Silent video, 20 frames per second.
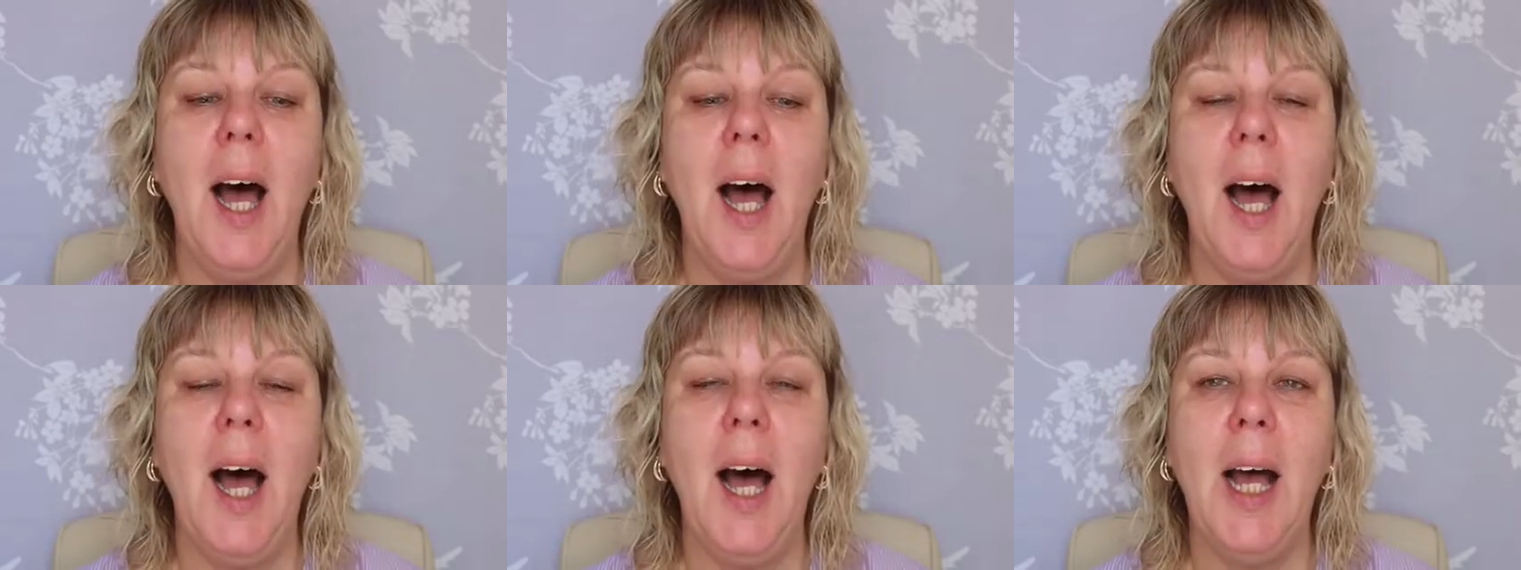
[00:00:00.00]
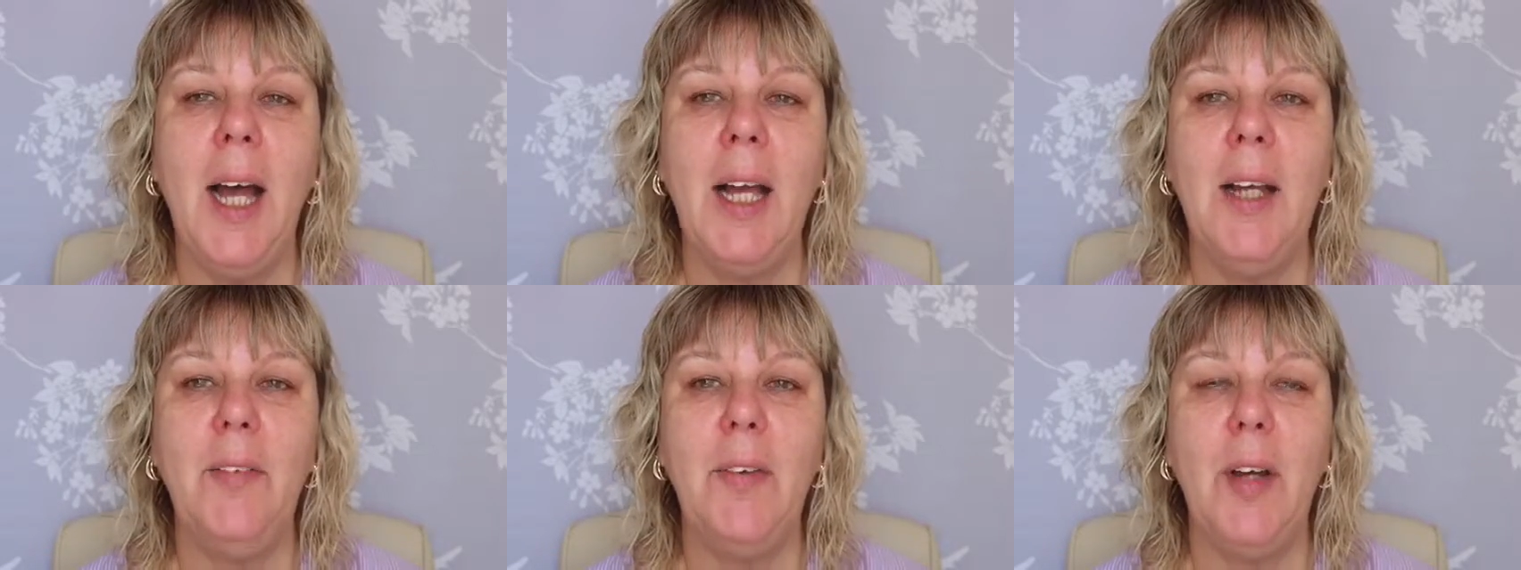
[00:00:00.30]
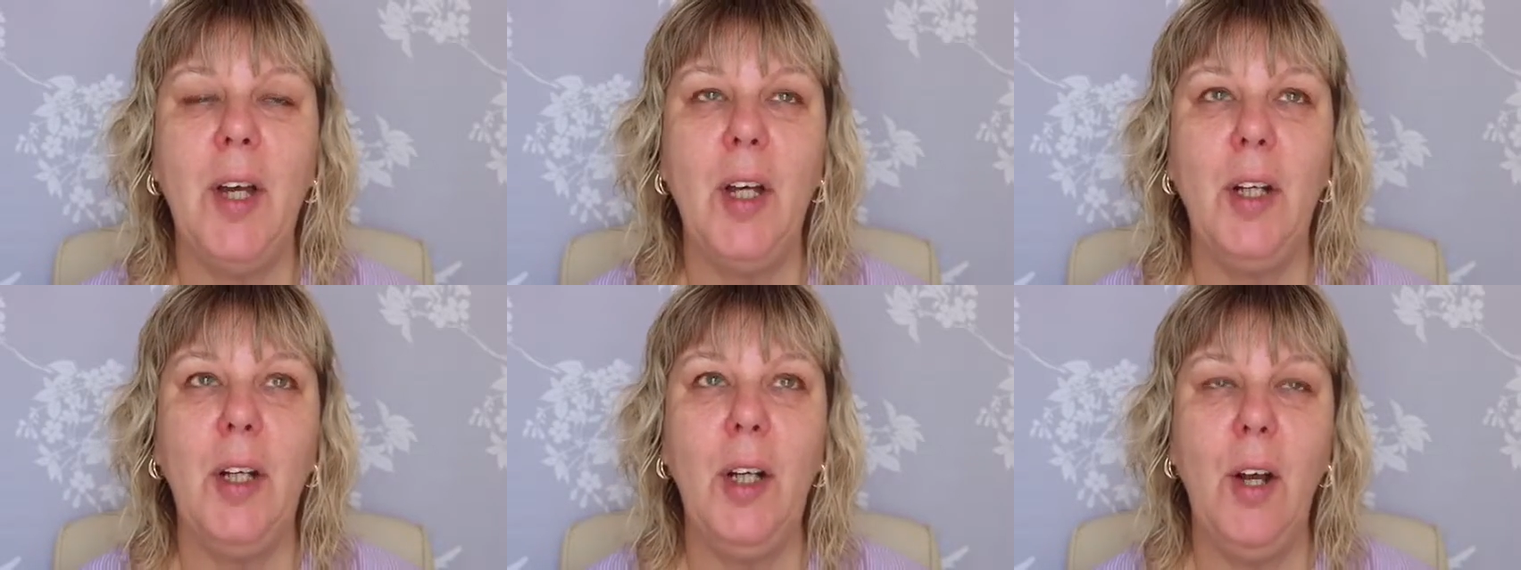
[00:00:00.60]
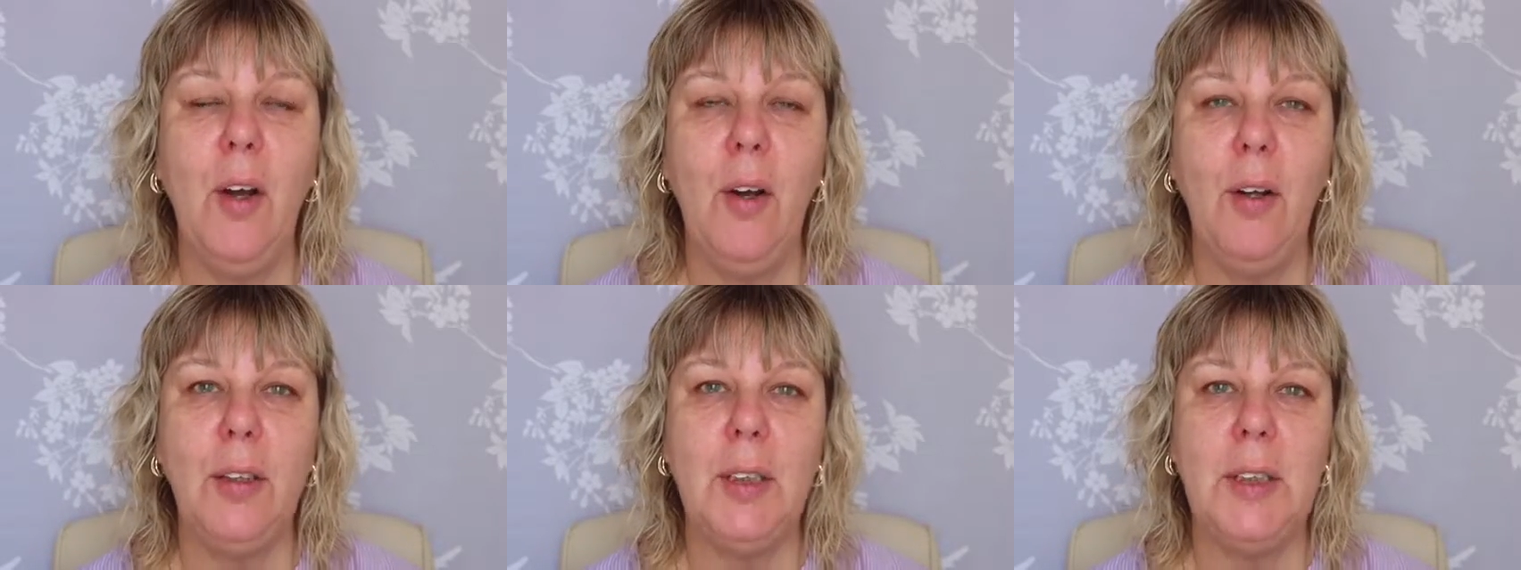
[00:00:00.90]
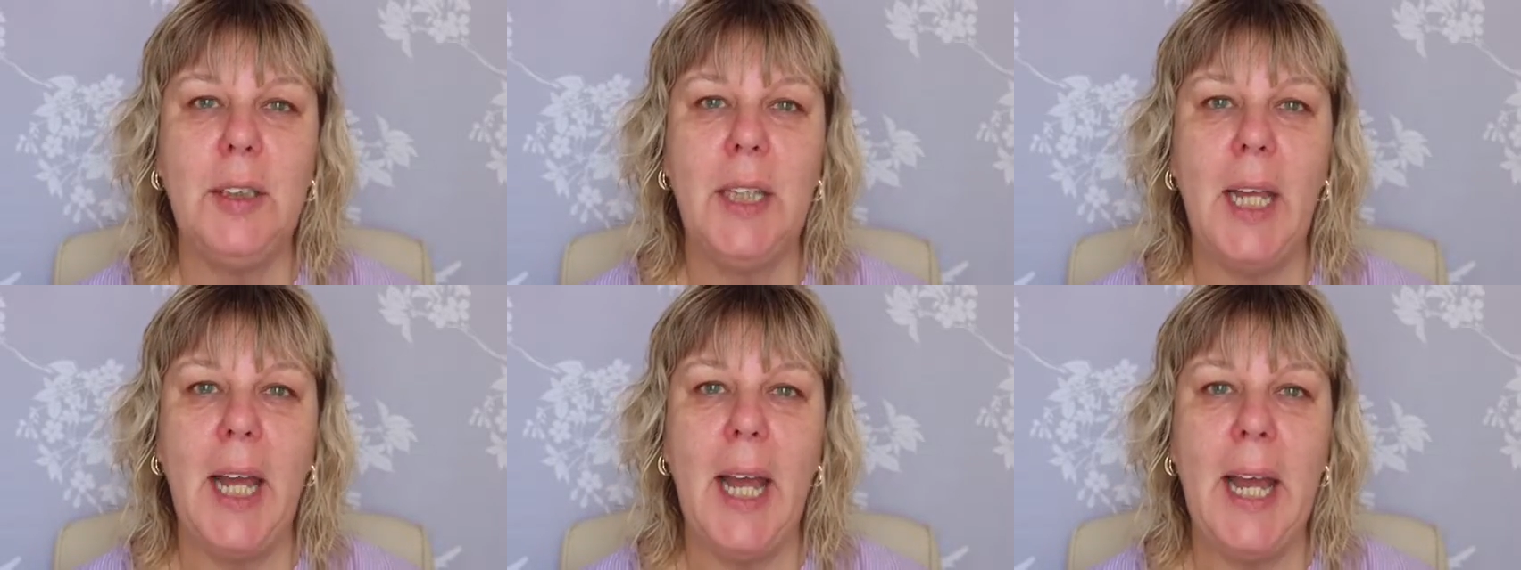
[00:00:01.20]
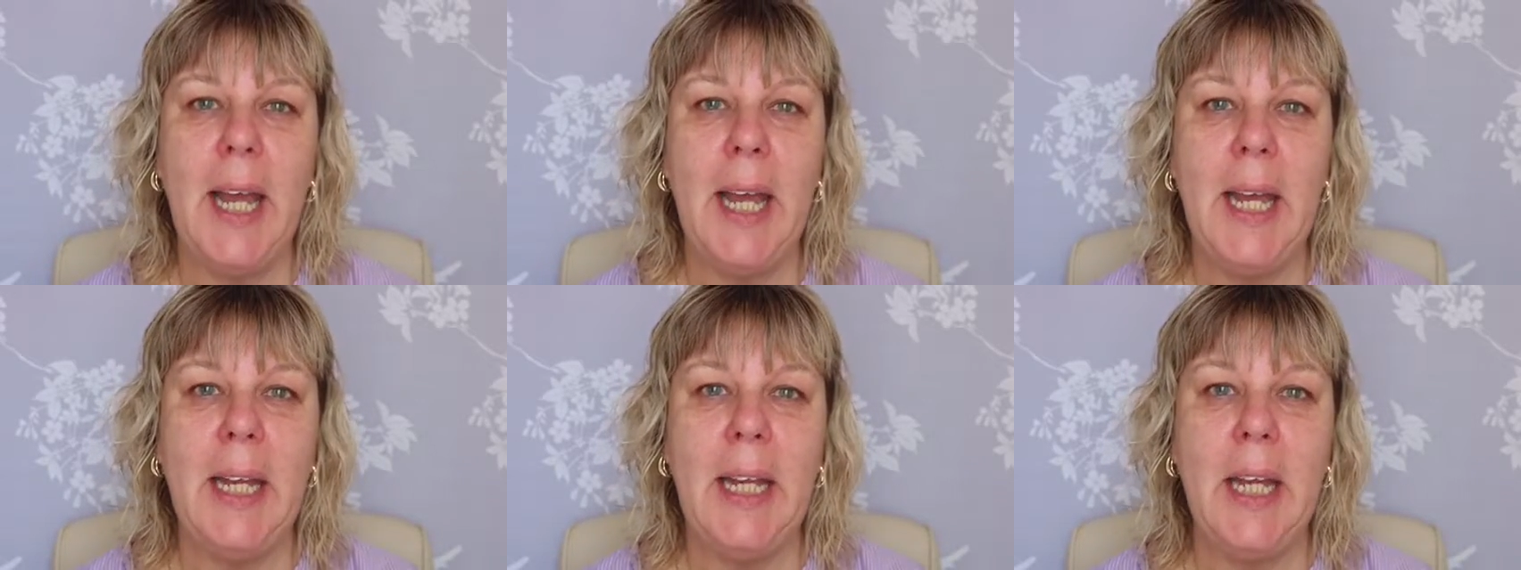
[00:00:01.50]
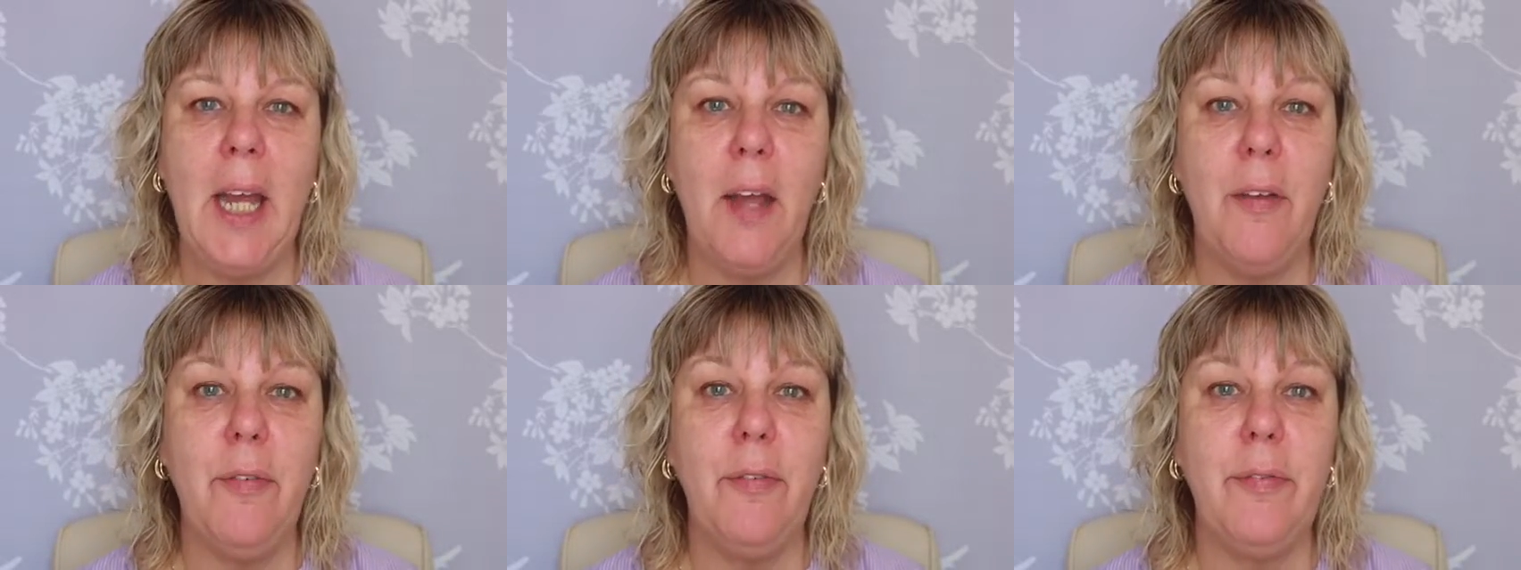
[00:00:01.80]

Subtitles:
I've got a